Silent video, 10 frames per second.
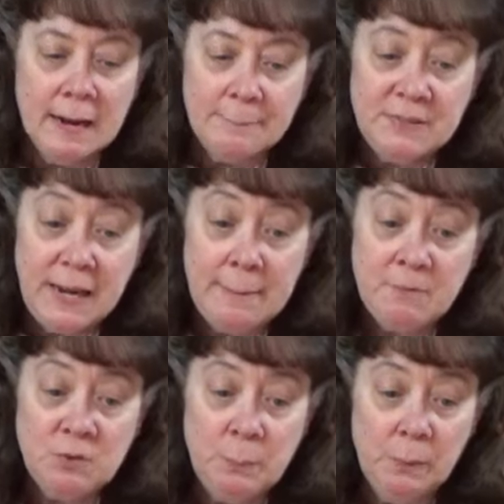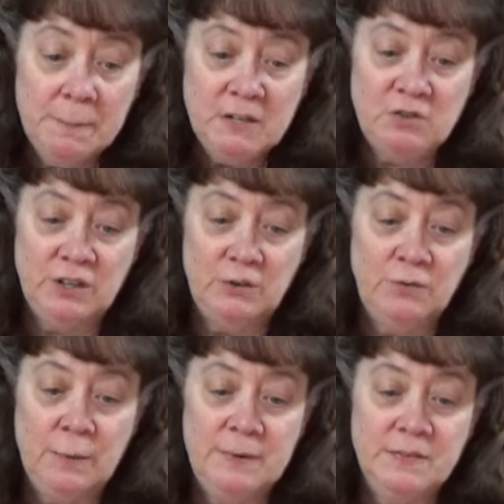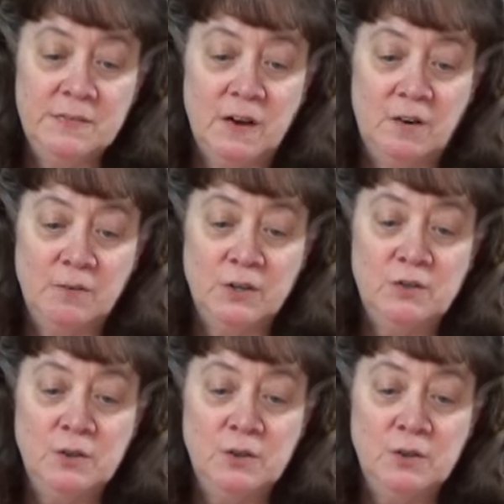obtained permission from his sovereign